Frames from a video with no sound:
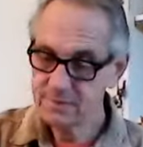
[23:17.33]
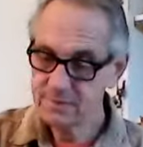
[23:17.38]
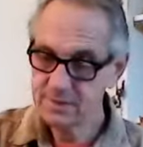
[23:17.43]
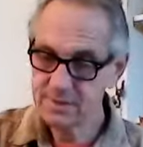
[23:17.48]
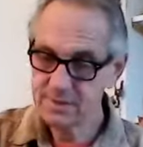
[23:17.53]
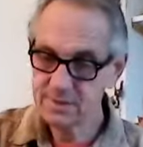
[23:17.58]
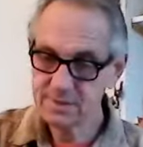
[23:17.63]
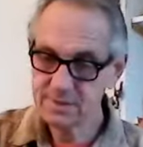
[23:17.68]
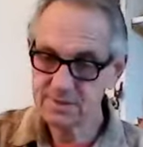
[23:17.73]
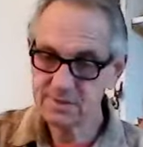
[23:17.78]

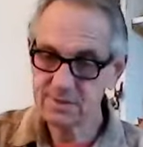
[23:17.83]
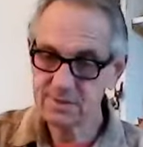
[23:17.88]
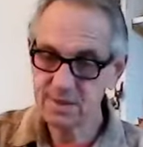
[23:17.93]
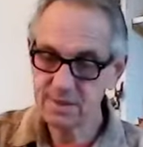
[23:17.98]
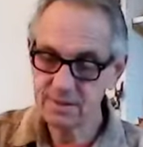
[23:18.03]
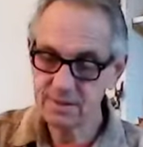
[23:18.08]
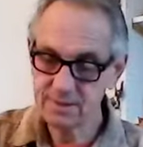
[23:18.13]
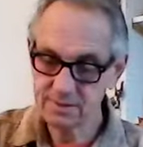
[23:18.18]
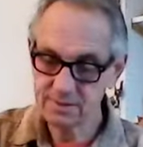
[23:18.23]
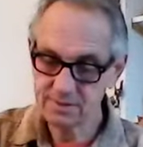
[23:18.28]
It is
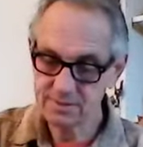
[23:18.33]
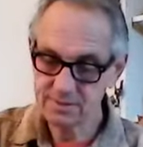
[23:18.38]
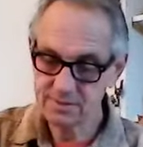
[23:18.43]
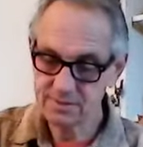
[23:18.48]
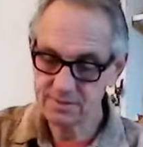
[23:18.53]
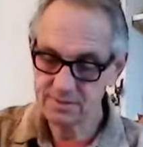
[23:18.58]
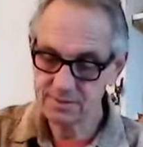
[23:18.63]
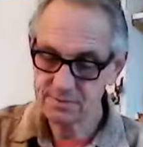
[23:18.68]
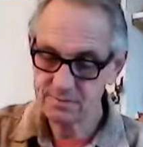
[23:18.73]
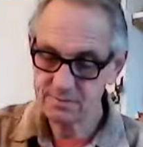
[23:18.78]

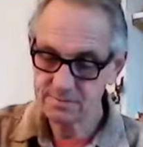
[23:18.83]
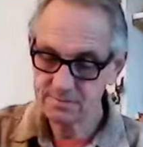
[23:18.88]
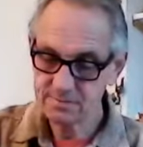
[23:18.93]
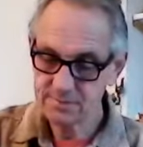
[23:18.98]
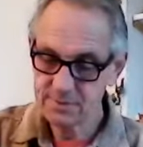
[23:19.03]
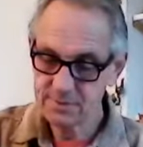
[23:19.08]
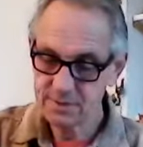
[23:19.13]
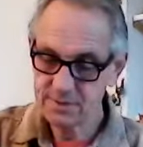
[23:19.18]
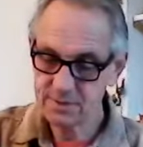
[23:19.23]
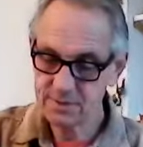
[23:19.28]
science.
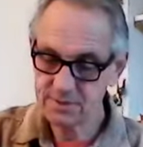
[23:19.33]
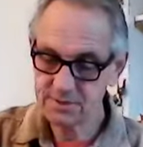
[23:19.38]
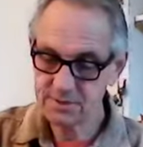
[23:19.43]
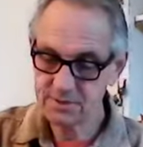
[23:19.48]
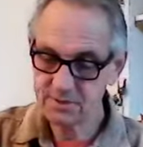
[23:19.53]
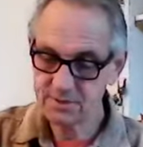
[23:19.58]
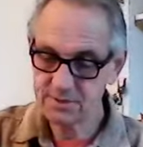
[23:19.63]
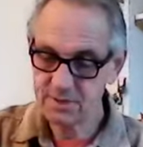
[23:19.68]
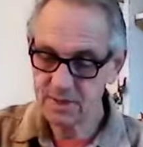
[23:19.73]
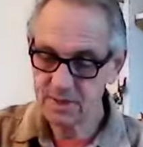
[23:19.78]
It is a
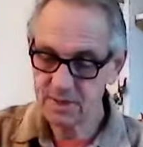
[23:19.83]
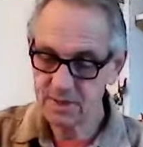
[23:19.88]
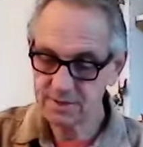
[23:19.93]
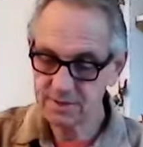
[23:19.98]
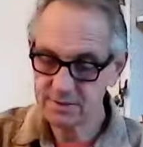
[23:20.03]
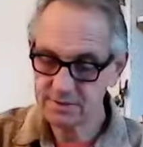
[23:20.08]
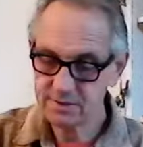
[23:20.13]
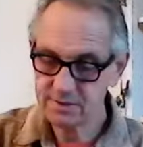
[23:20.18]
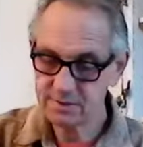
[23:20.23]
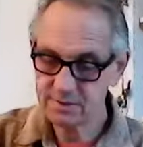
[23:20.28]

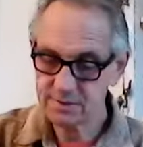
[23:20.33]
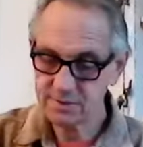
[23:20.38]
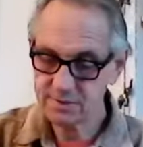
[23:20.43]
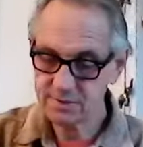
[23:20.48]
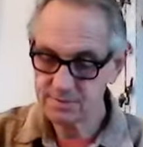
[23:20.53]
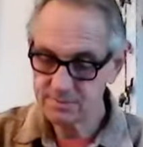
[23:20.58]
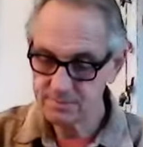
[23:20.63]
science.